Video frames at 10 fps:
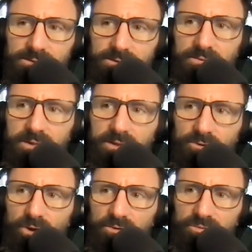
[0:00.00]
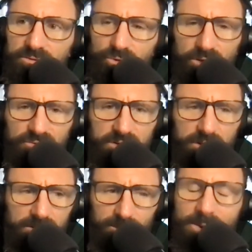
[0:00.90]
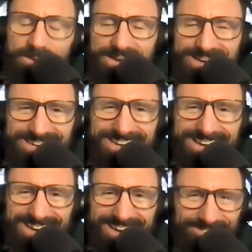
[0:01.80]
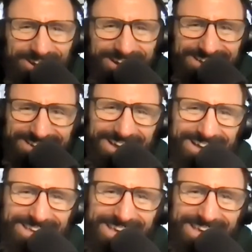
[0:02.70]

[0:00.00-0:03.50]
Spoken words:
And then CrossFit is CrossFit.com. Right?